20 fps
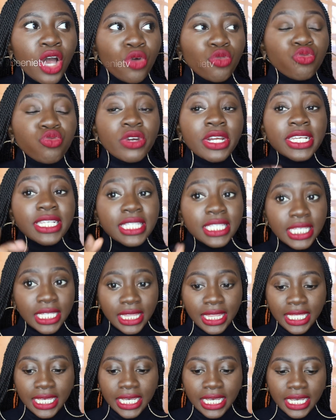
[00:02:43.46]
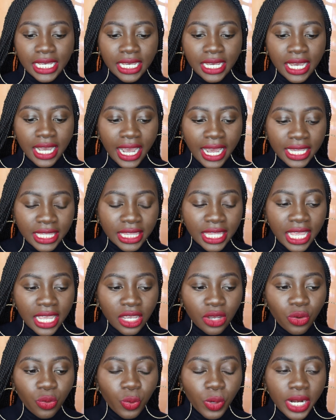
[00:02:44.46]
recently I
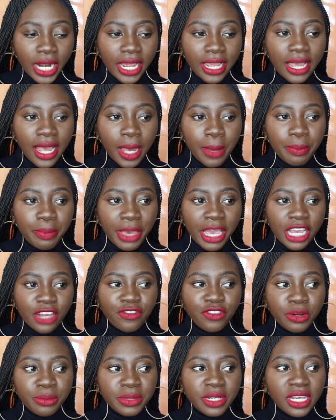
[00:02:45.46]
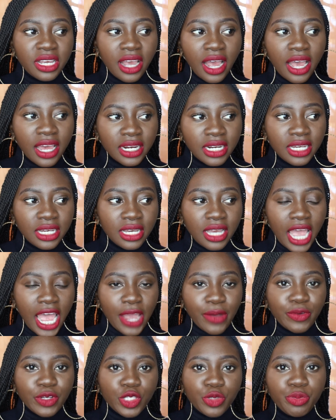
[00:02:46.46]
think when I got back from Ghana
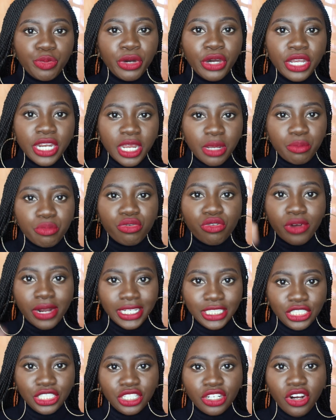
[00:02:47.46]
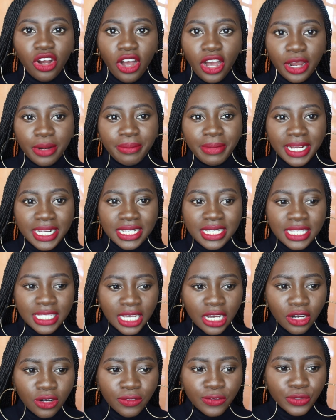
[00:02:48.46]
I was putting pressure on
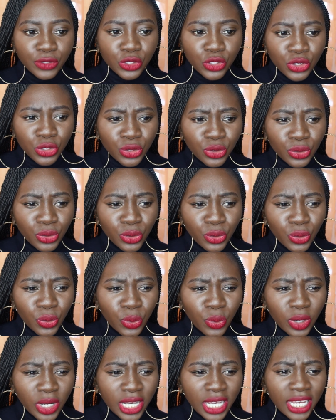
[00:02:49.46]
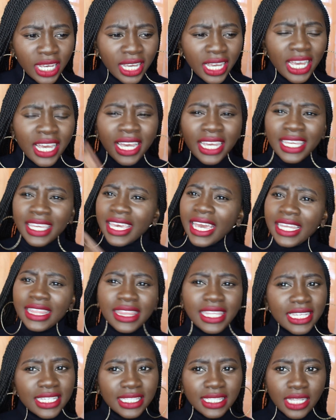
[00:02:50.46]
myself to
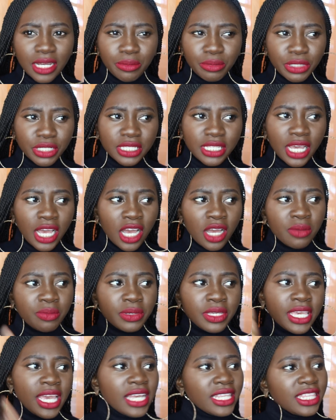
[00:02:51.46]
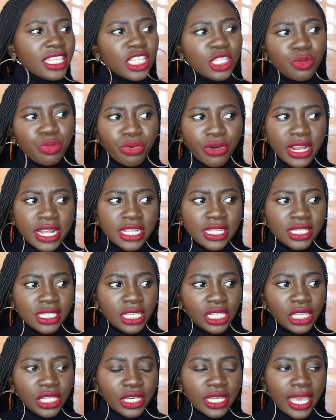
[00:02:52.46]
get these numbers up, get these brands
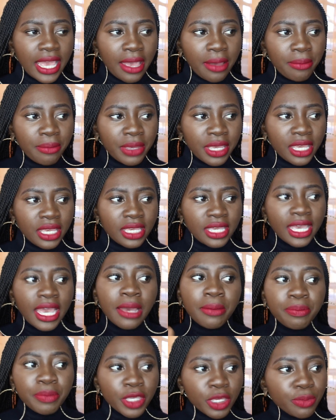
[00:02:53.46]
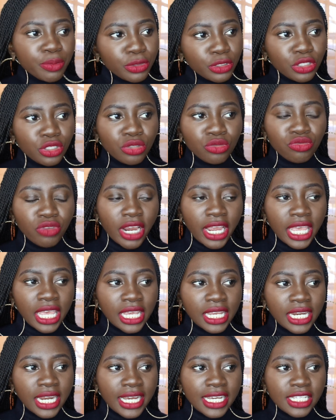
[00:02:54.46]
to look at me, get people to
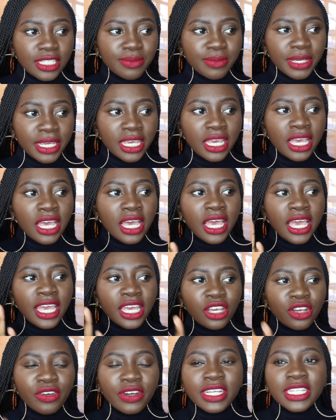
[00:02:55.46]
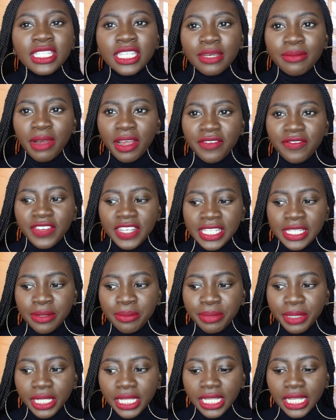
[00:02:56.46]
recognize me, increasing my
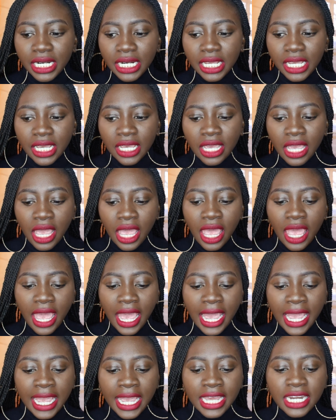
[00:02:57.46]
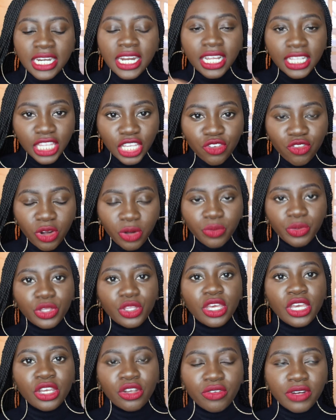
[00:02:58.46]
visibility. And nothing wrong
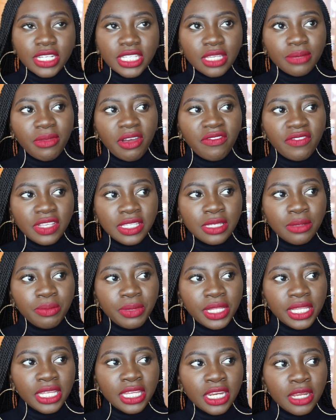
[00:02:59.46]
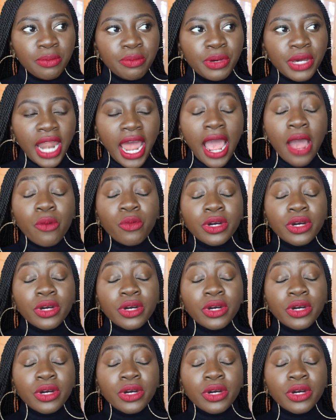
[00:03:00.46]
with increasing my visibility, but I